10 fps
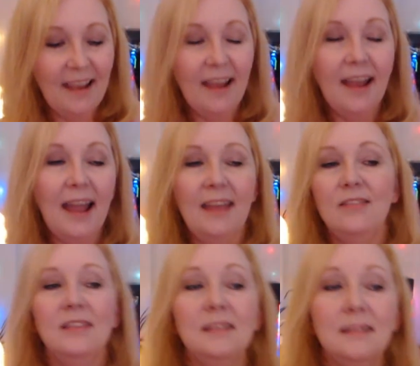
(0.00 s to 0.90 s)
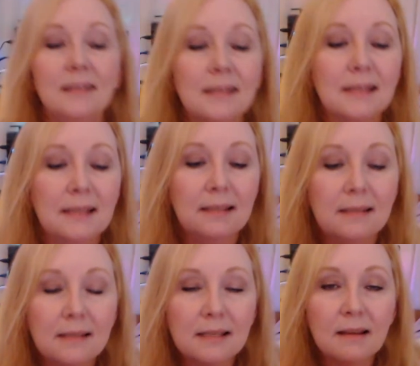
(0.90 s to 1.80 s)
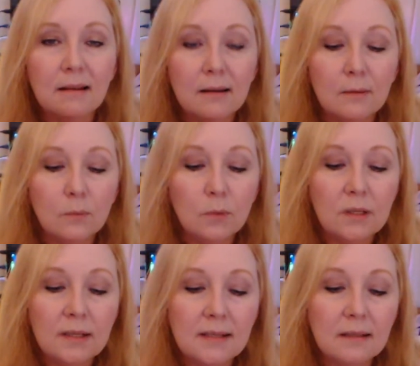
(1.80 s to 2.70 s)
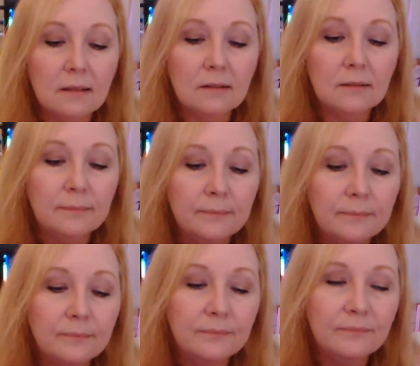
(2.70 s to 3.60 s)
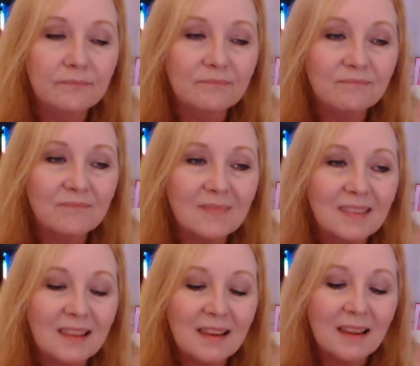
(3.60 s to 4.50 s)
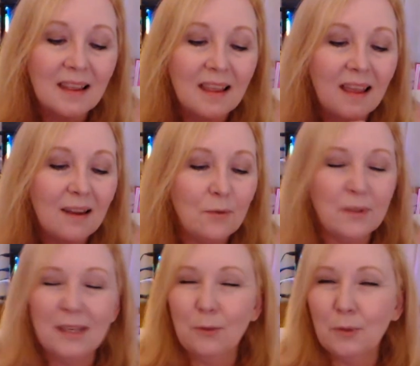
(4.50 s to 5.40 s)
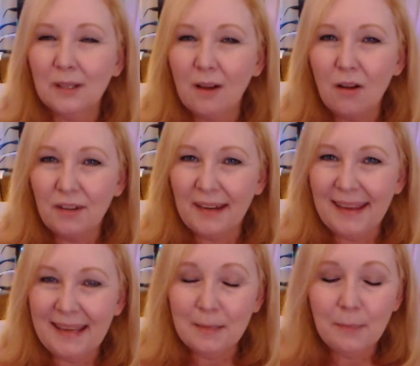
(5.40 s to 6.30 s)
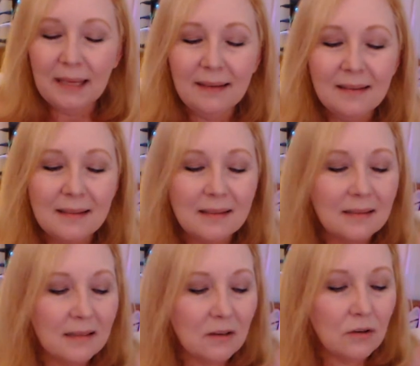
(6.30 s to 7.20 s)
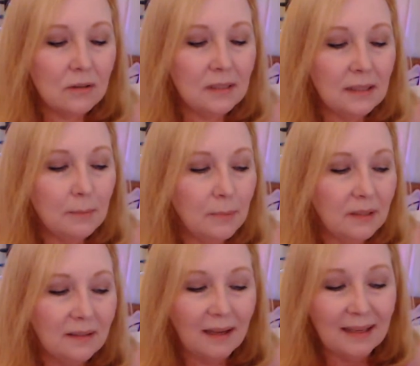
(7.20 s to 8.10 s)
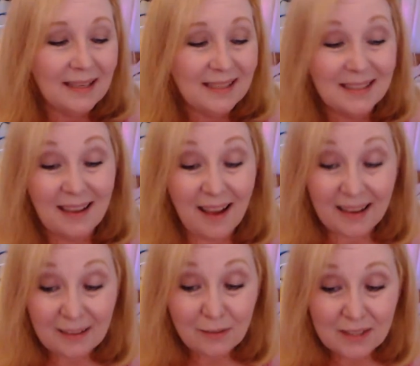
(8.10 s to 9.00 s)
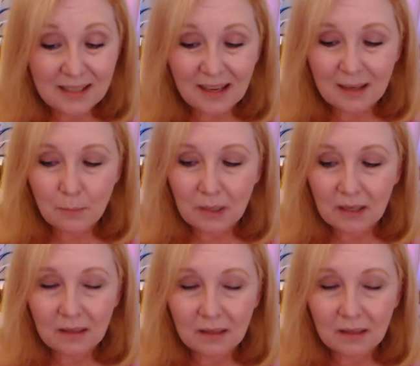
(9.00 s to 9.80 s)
And this is one of these little, I don't think you really call it a headband necessarily, but I guess it kind of is a headband.